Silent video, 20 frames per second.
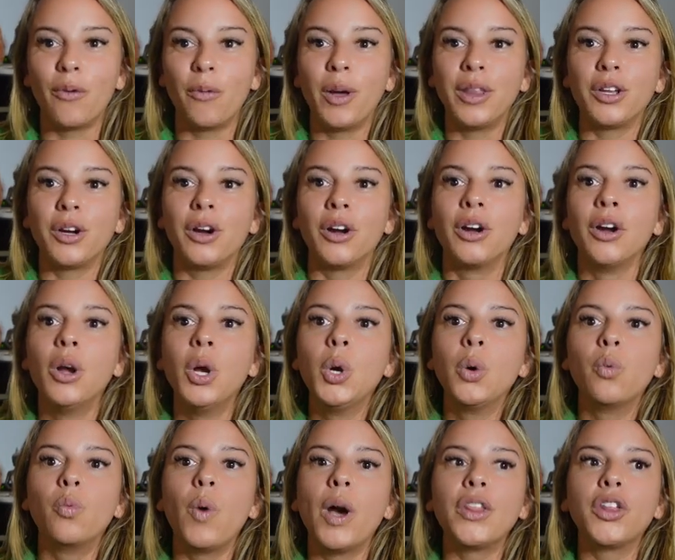
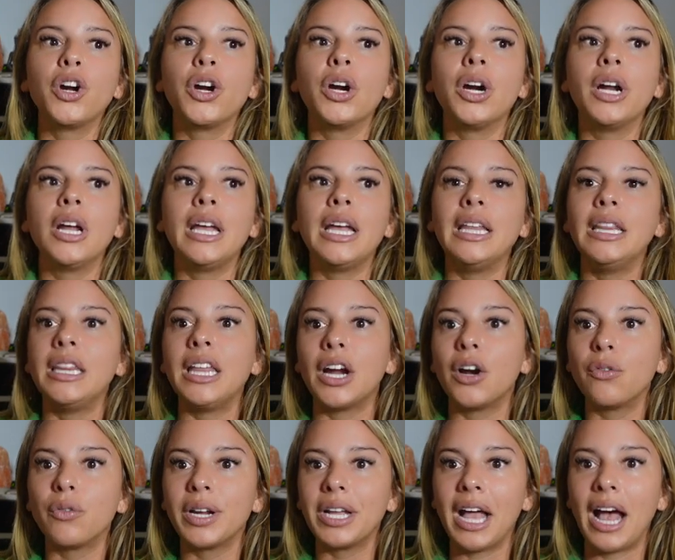Whether in
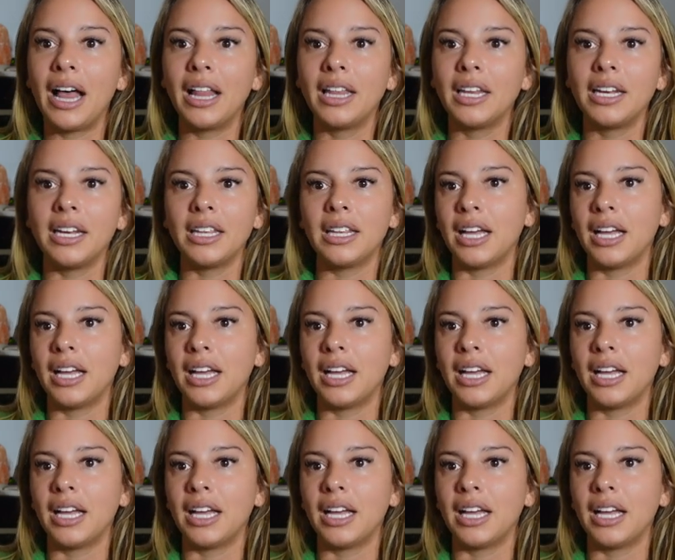their reality